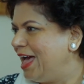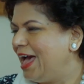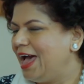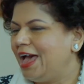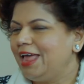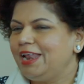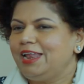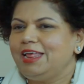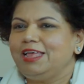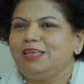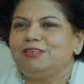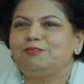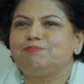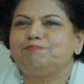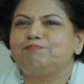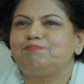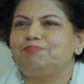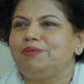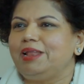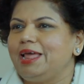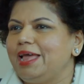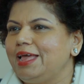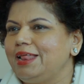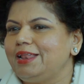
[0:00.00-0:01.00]
And he's
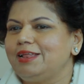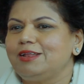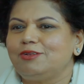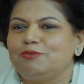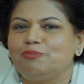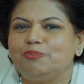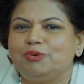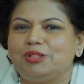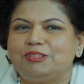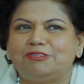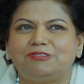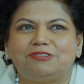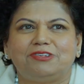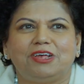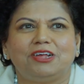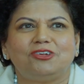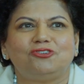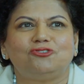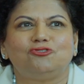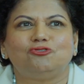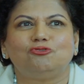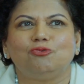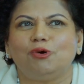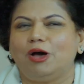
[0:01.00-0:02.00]
played it with
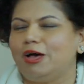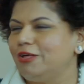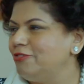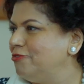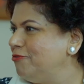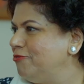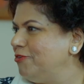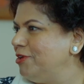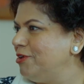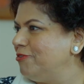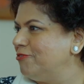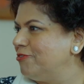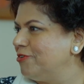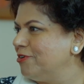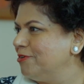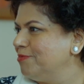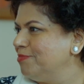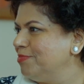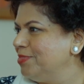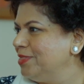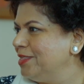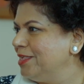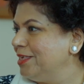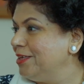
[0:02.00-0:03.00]
such joie de vivre.
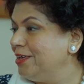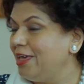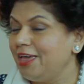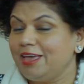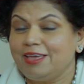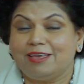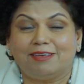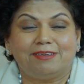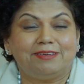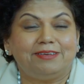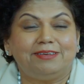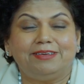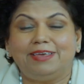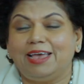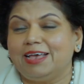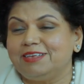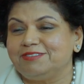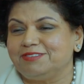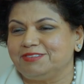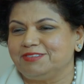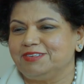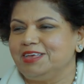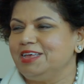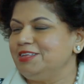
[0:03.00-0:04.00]
Okay.
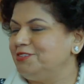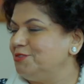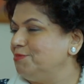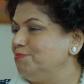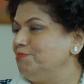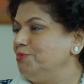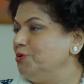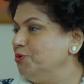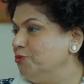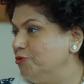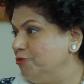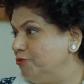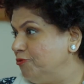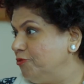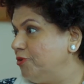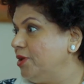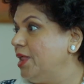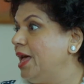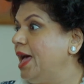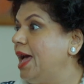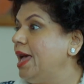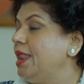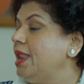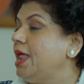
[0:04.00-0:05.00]
Yes, it's beautiful.
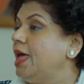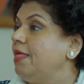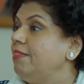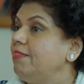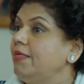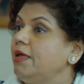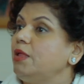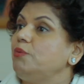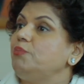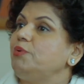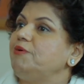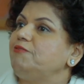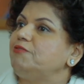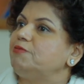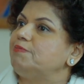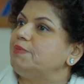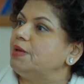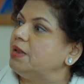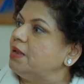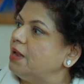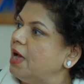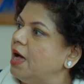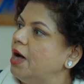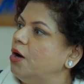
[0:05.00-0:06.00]
And then we've
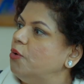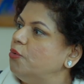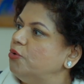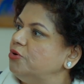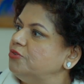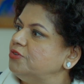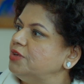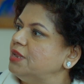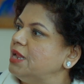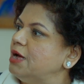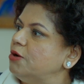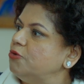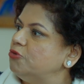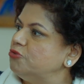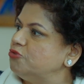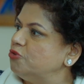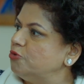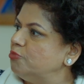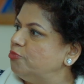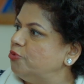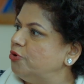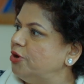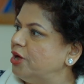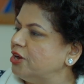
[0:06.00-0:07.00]
spent hours and hours
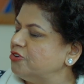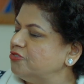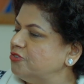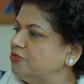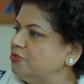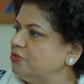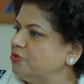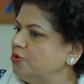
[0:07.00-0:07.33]
on production.